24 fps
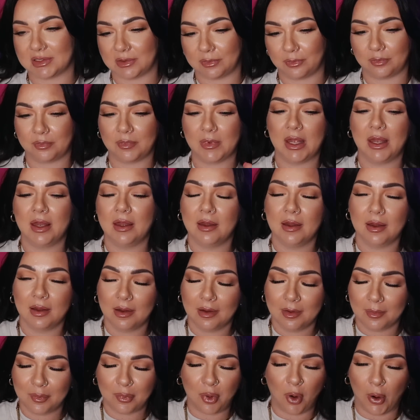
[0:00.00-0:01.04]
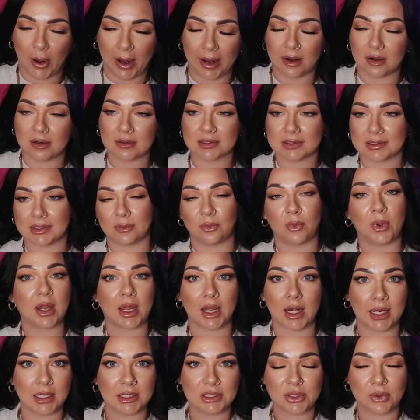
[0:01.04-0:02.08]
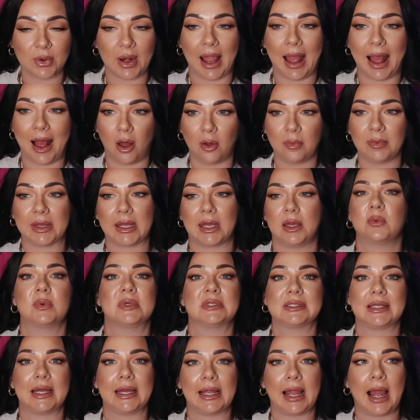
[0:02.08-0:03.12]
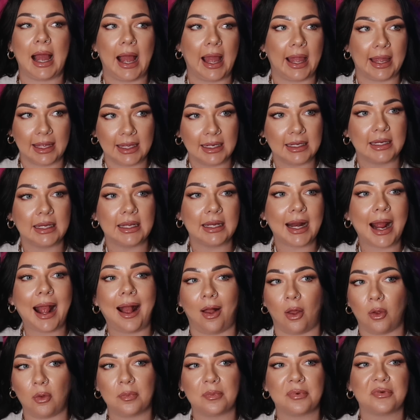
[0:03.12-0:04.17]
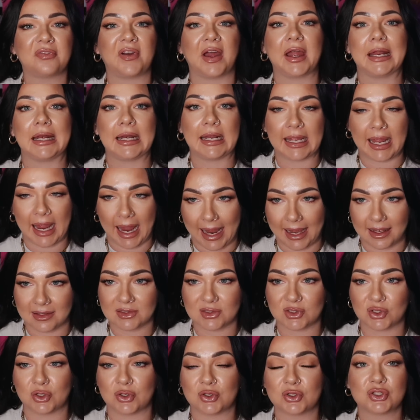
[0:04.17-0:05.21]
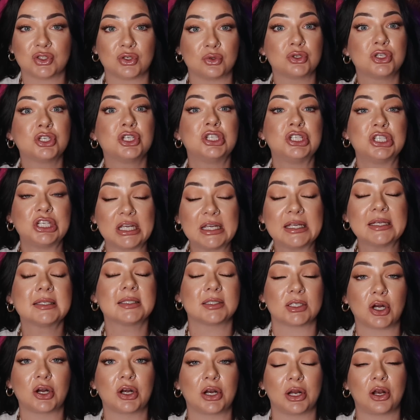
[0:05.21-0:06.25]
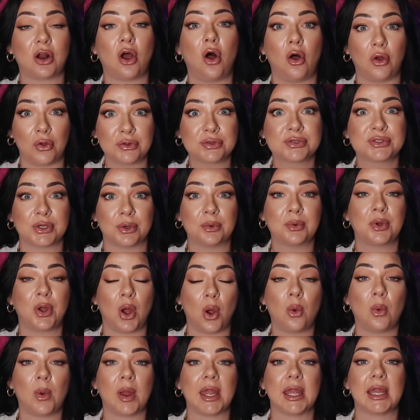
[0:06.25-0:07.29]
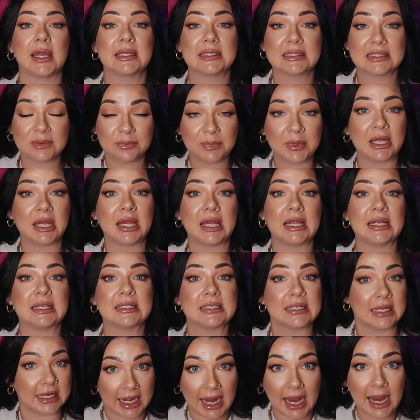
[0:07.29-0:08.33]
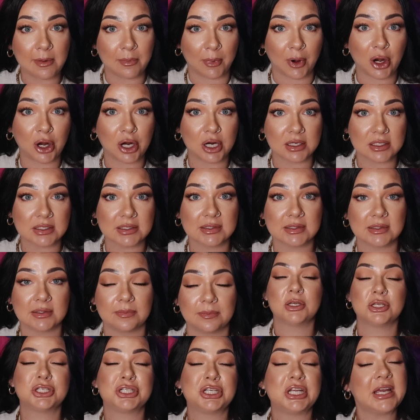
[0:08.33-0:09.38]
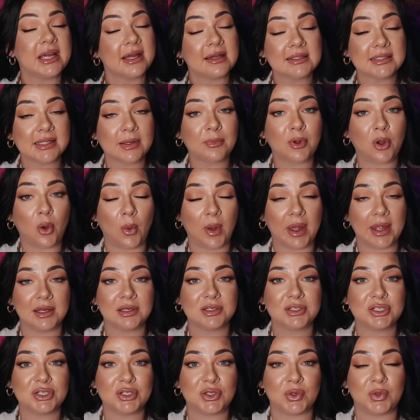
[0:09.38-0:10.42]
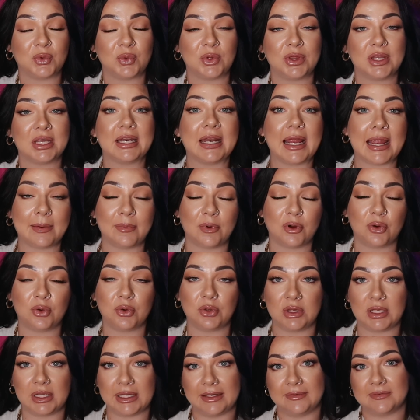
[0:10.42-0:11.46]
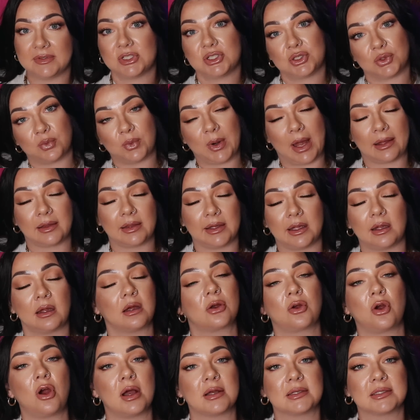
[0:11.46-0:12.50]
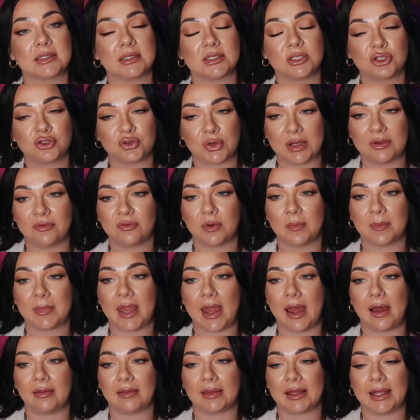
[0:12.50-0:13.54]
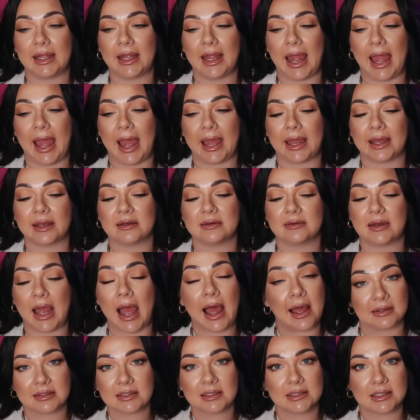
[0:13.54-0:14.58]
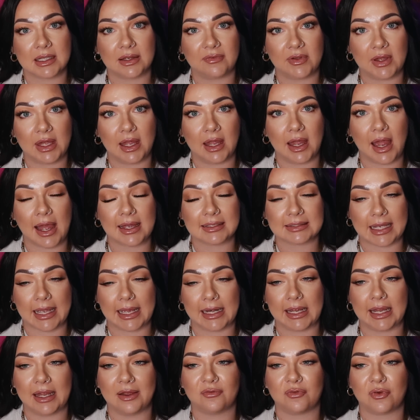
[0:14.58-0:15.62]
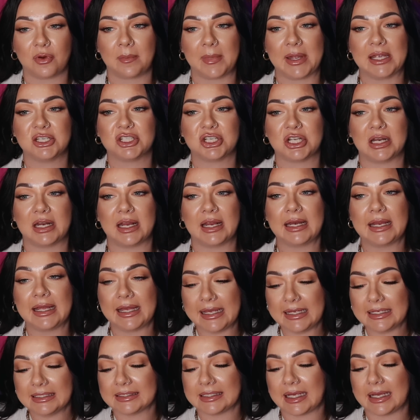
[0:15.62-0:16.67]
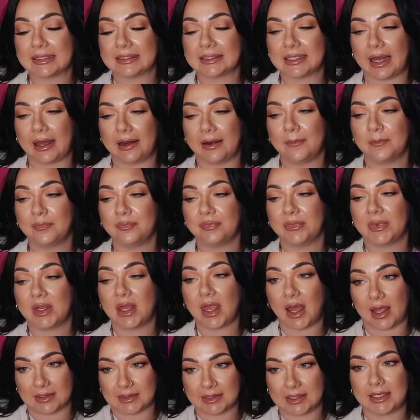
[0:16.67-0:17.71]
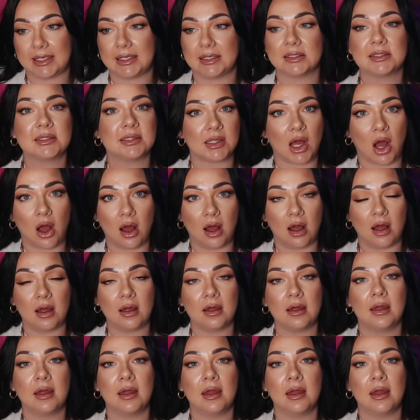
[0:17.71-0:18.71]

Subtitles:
and prayers and what can I do to help. Like it was like, I need help finding answers. So she started also going and speaking to neighbors. She ends up going to the neighbor who lives directly across the street from Kelly and asks if he has any information. And he says that, yes, he saw